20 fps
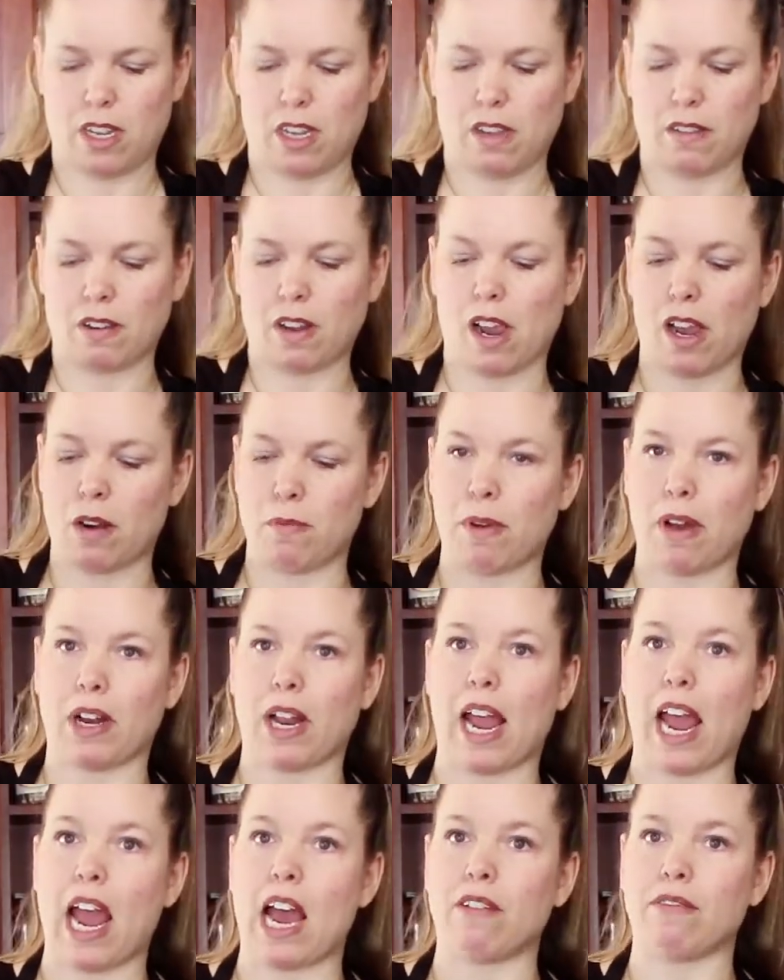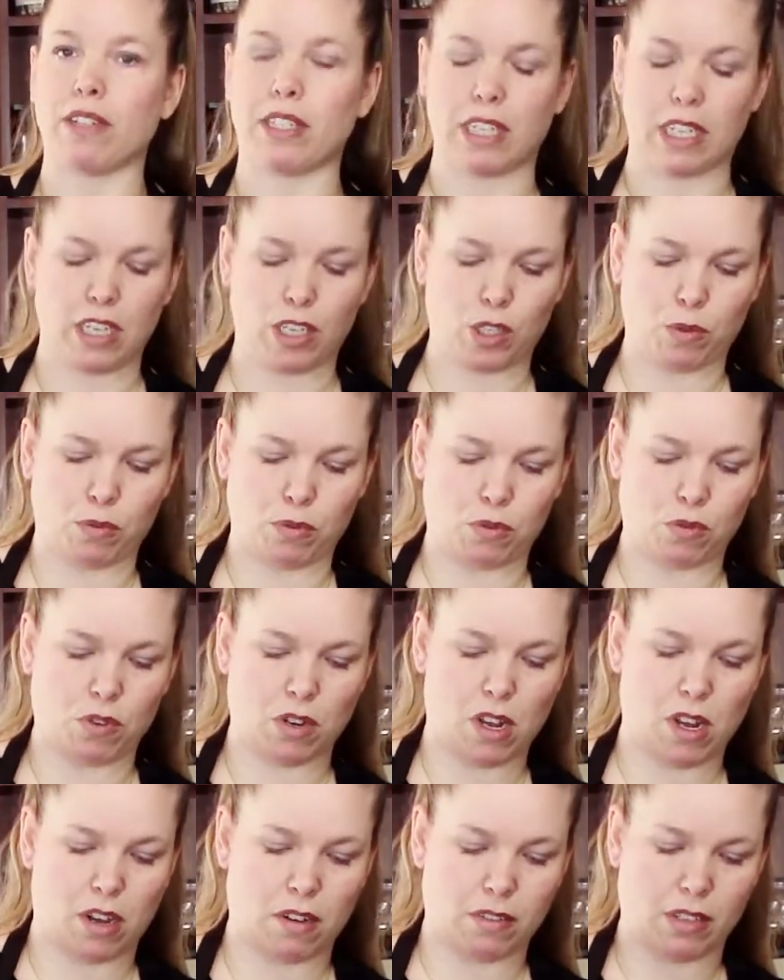I've got about a half a teaspoon
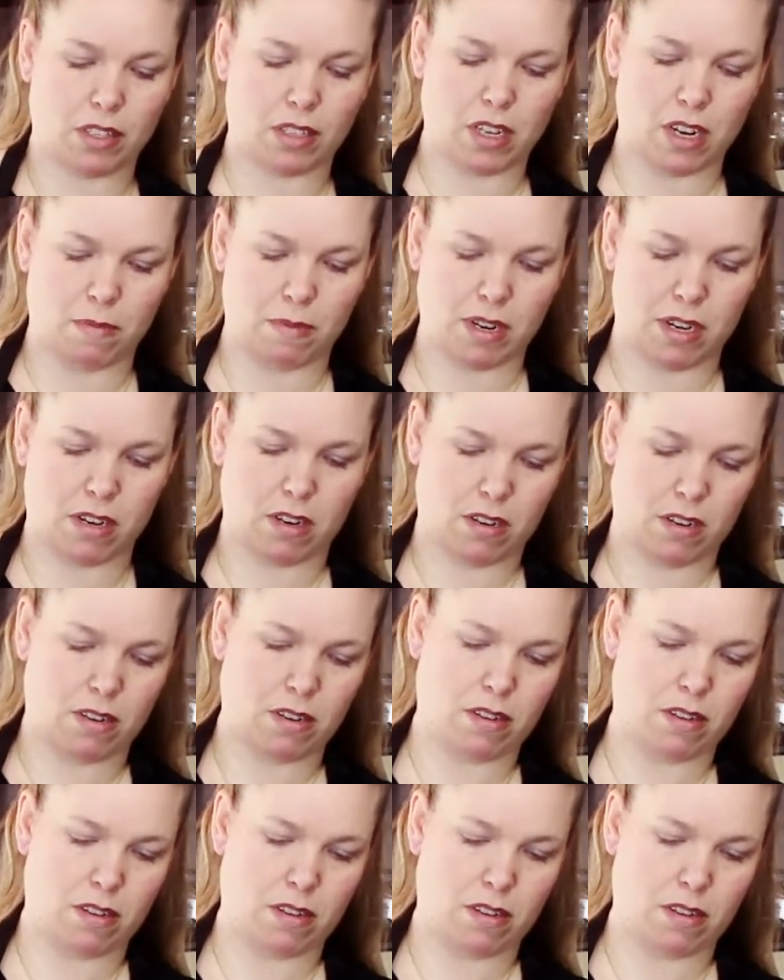of cinnamon,